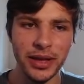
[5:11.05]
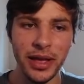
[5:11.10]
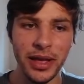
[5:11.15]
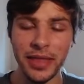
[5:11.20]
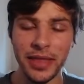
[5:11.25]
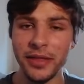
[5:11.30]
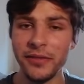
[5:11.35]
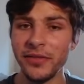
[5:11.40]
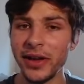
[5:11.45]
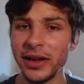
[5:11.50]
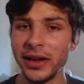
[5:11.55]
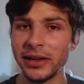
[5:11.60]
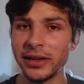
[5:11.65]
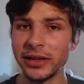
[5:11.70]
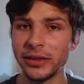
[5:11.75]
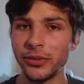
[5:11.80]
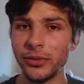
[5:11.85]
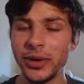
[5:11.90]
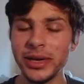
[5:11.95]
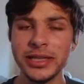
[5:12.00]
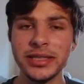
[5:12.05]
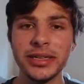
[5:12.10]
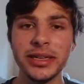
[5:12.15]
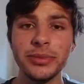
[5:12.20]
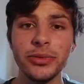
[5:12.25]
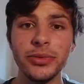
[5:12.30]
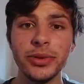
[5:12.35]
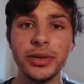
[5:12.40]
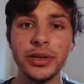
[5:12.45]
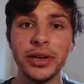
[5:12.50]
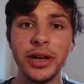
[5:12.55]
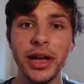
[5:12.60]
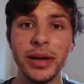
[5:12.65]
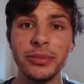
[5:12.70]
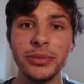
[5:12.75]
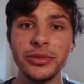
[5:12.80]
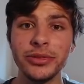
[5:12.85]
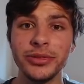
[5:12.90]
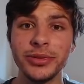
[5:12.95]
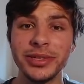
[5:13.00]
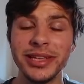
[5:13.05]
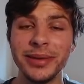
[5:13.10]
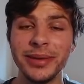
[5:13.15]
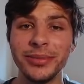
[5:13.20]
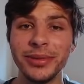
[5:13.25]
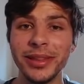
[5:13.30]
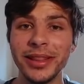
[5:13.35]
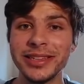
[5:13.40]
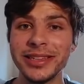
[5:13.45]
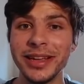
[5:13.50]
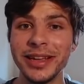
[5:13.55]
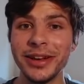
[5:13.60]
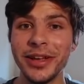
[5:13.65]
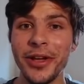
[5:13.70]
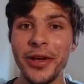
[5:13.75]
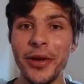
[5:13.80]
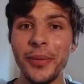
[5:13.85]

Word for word: And then finally, what is the number one combo to assemble the set?